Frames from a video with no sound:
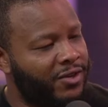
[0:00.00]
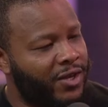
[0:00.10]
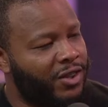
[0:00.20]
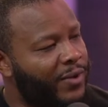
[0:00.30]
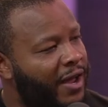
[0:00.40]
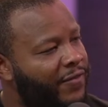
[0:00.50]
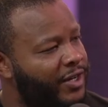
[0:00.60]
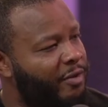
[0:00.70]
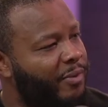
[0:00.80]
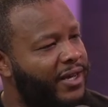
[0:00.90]
you can thrive on
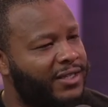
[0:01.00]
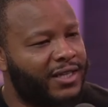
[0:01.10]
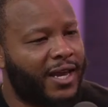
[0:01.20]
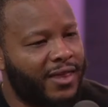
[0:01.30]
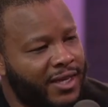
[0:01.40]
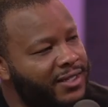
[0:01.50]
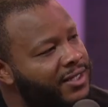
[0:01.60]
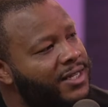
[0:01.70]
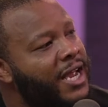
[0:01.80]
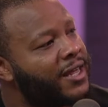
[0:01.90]
your best, it's like, this
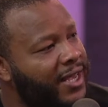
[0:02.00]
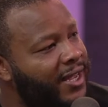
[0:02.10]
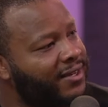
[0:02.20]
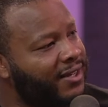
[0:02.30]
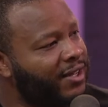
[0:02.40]
is kind of it.